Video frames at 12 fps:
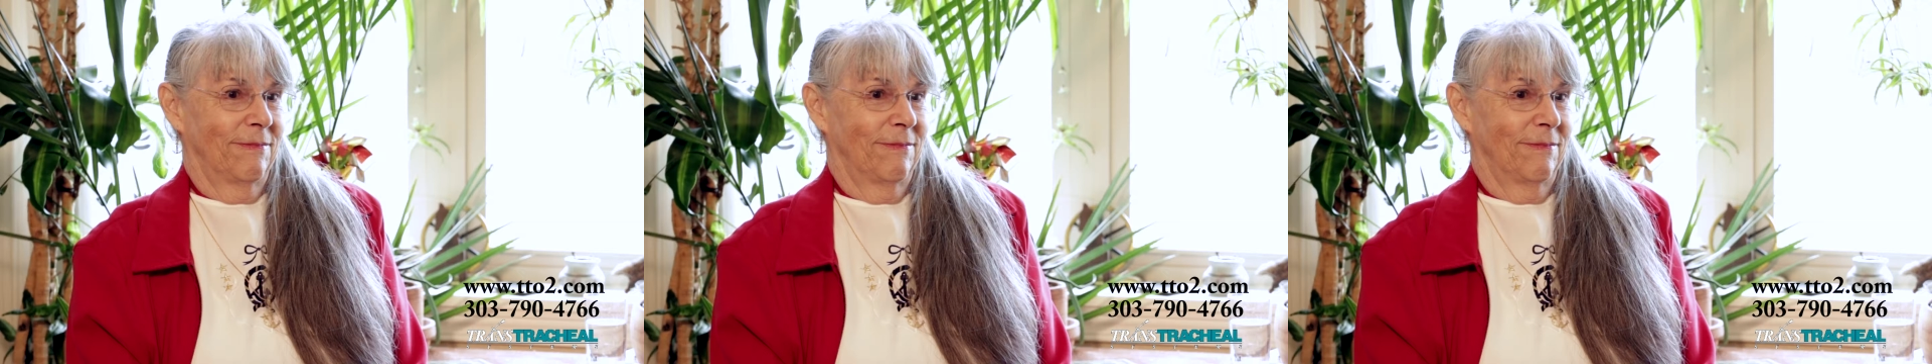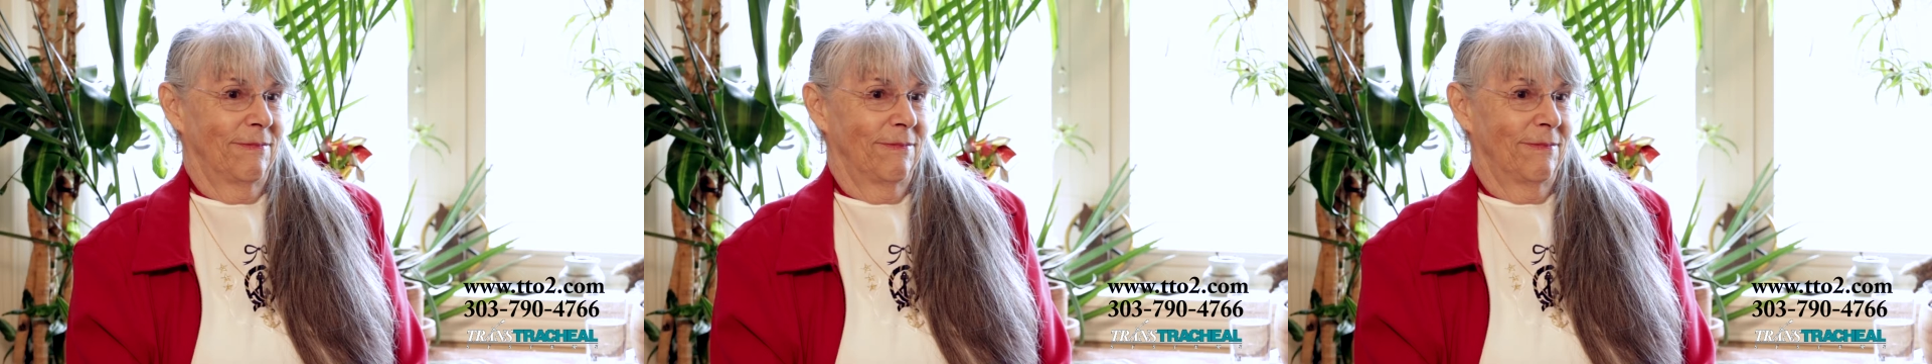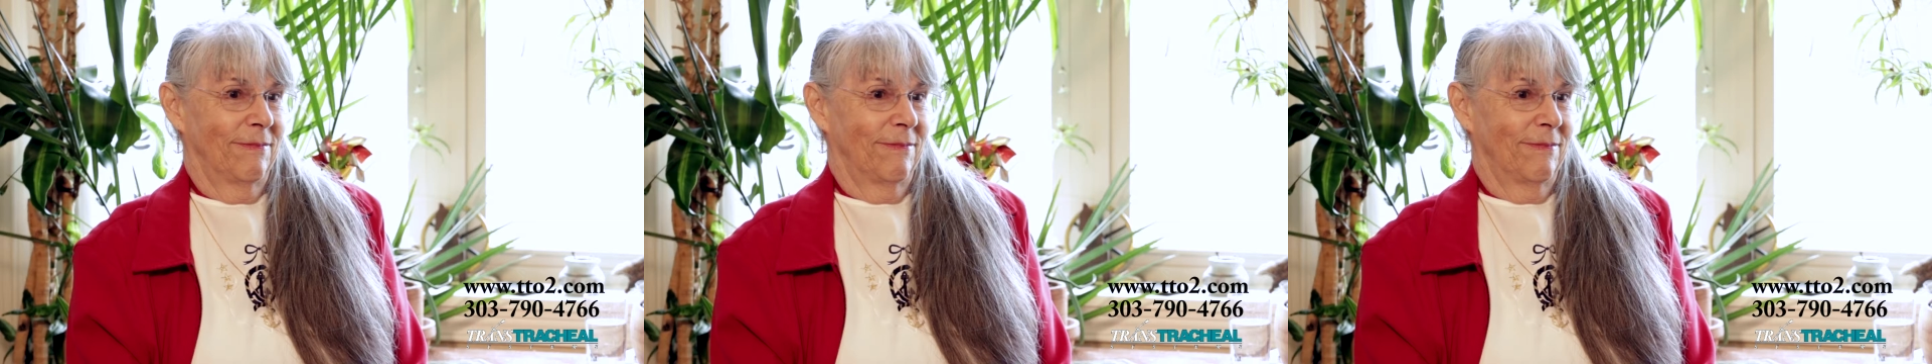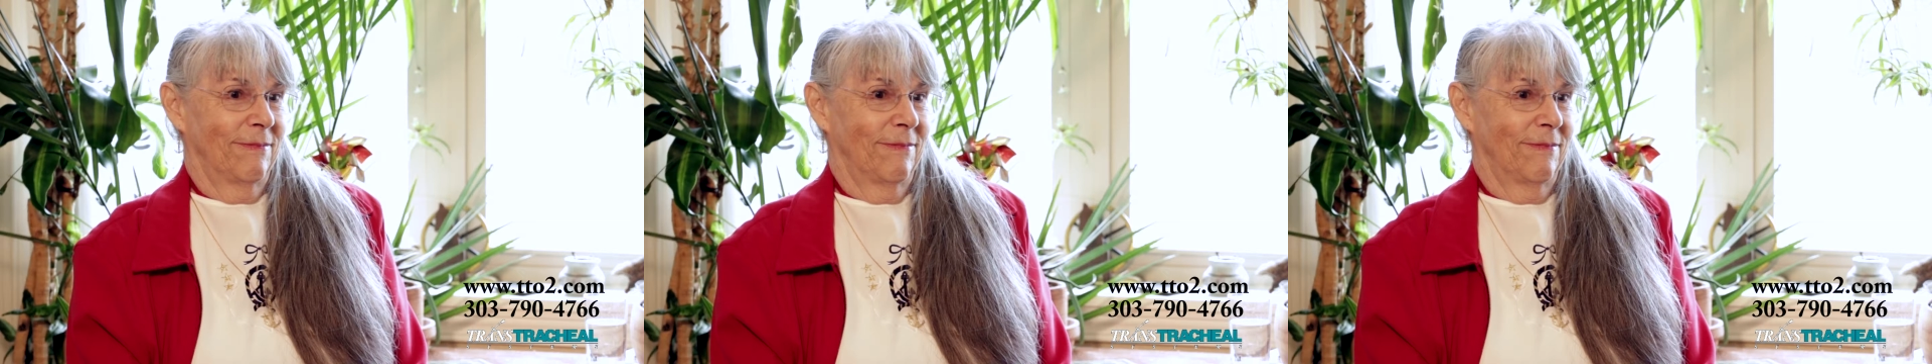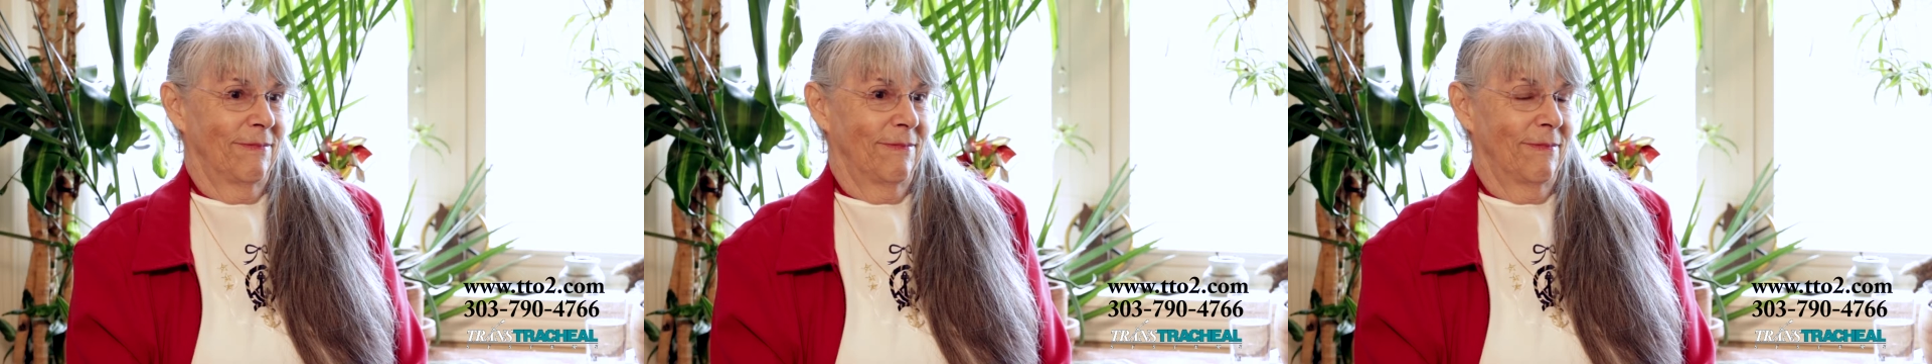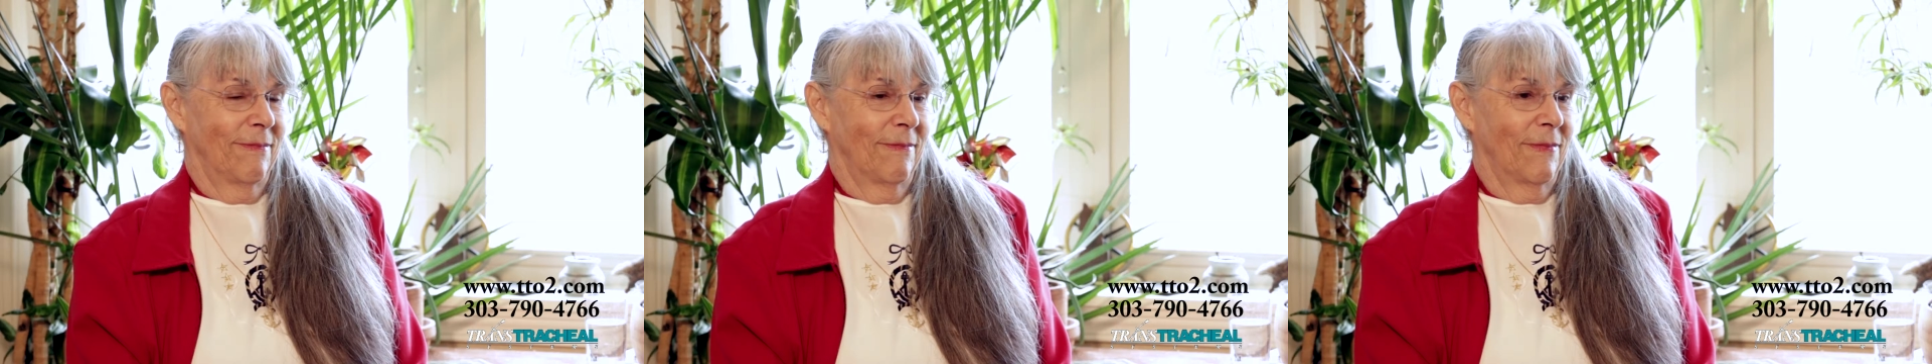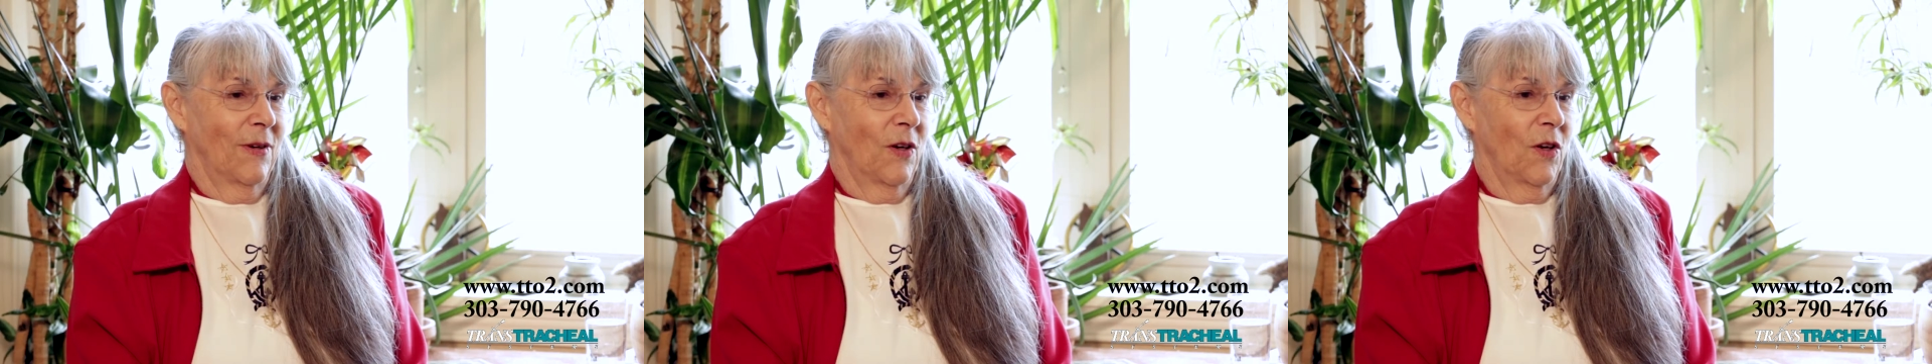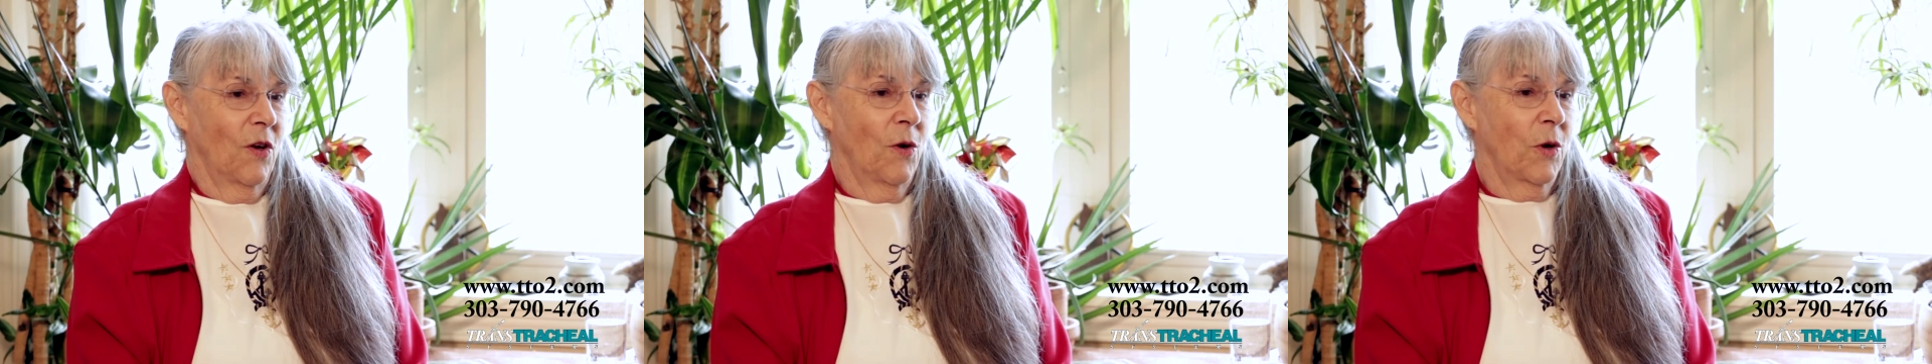what kind of flows?
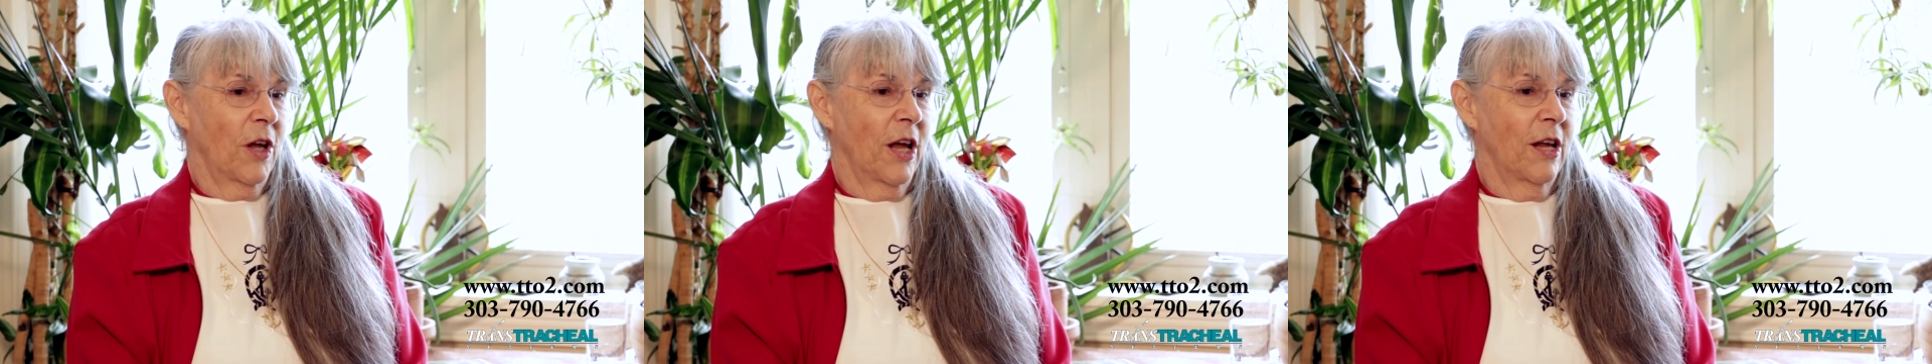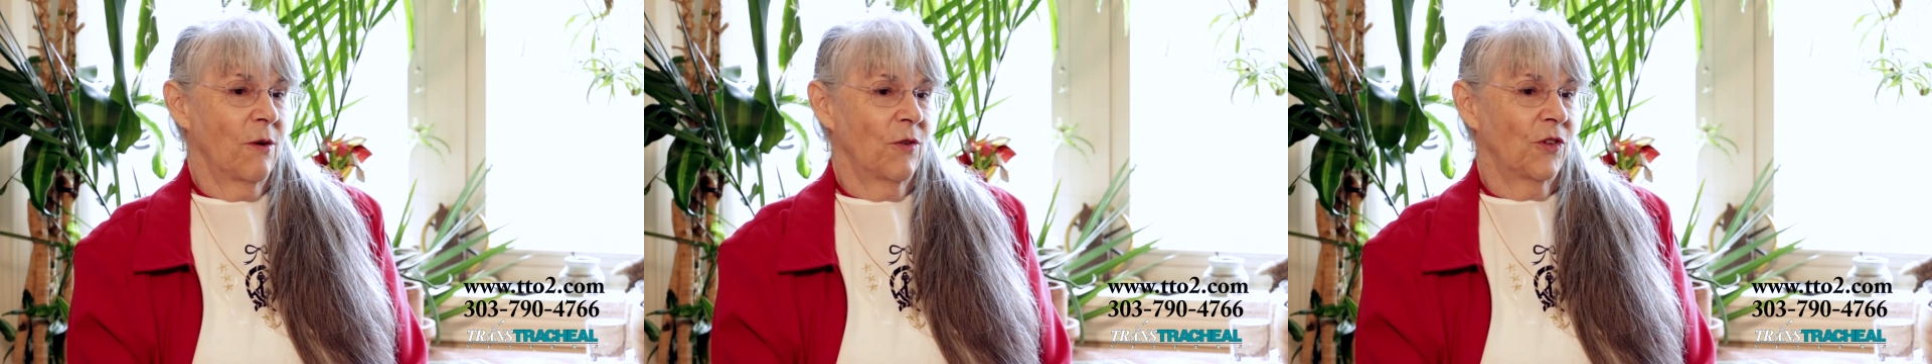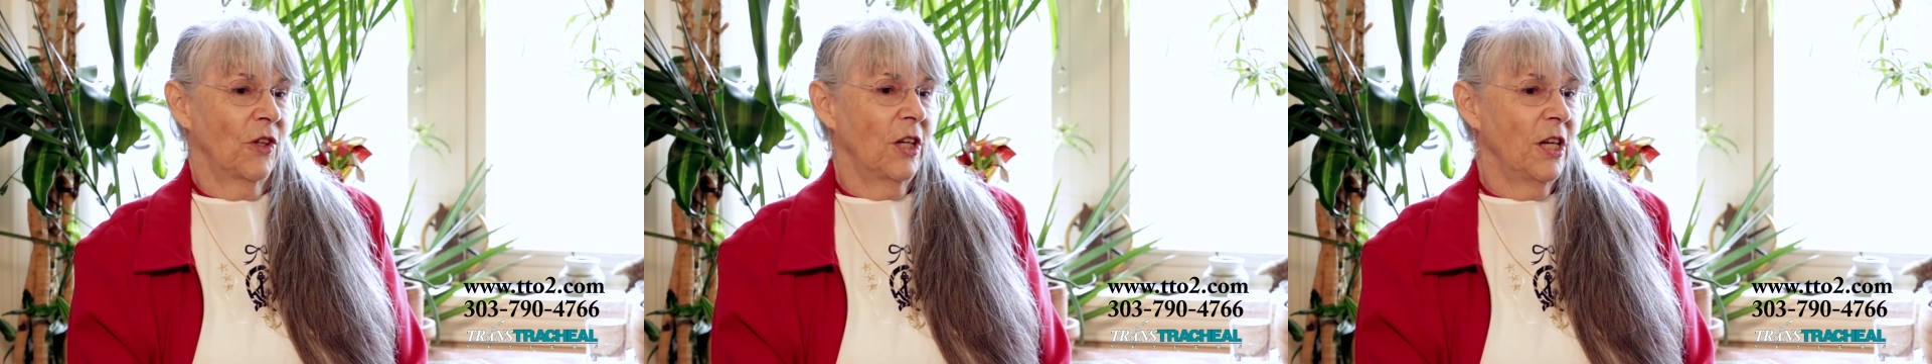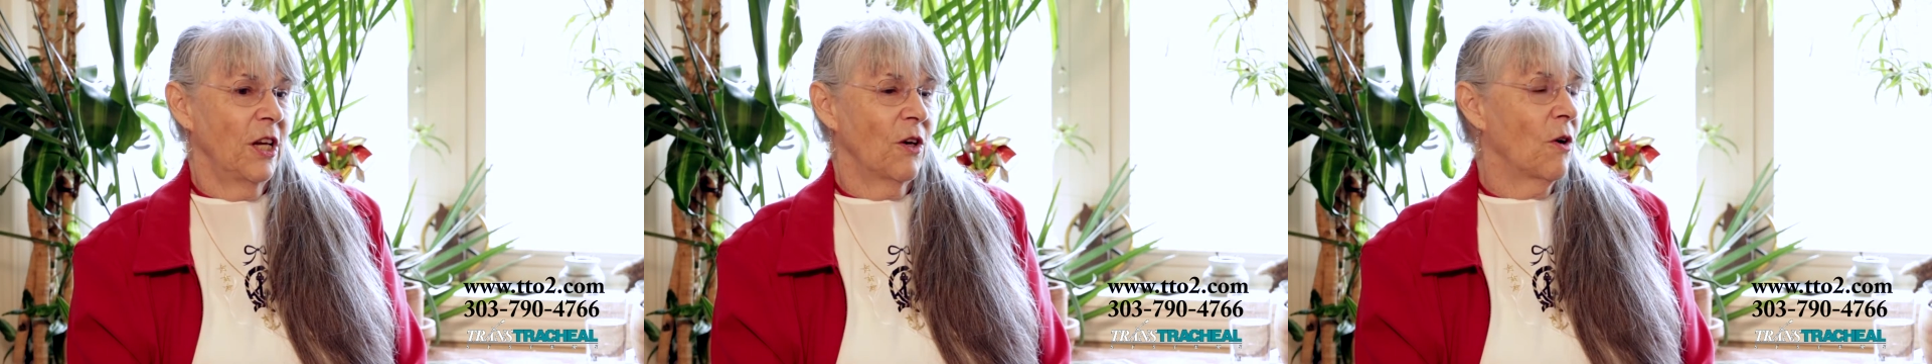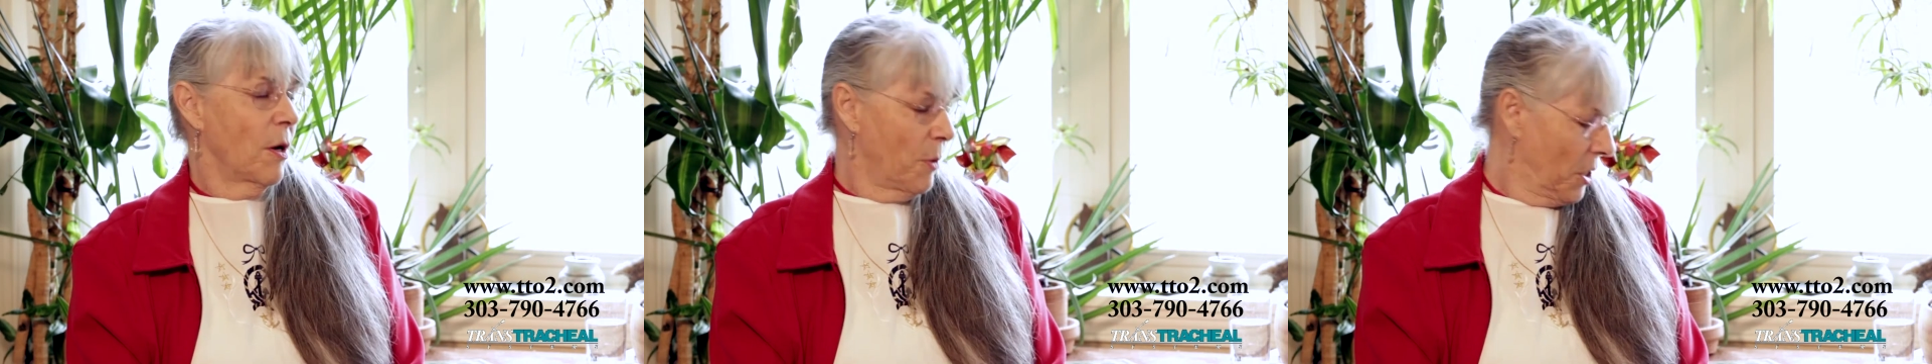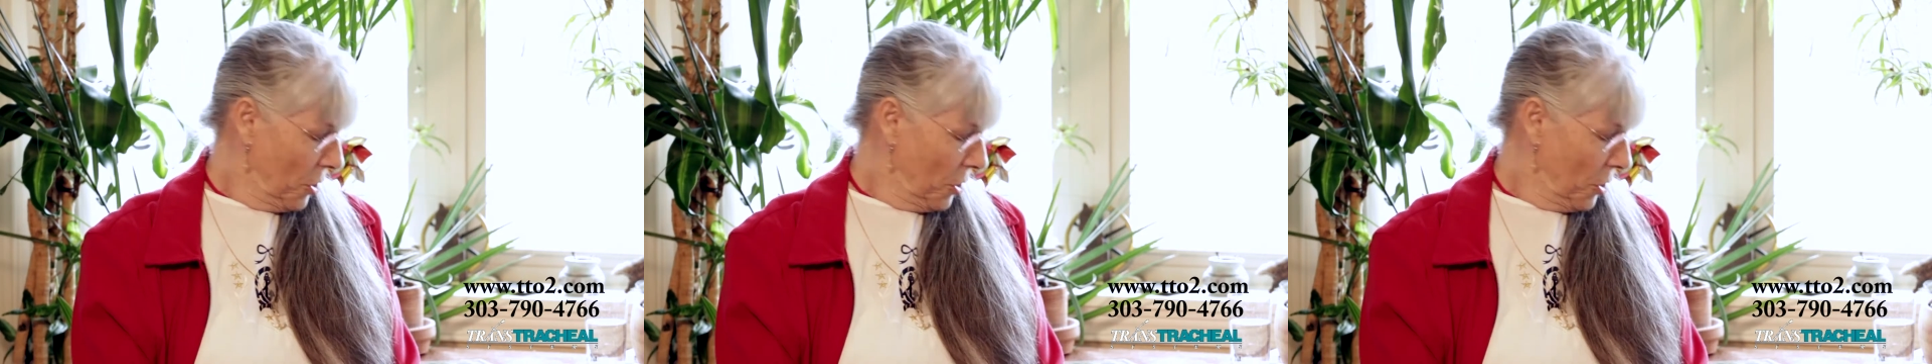Okay, sitting here, I'm on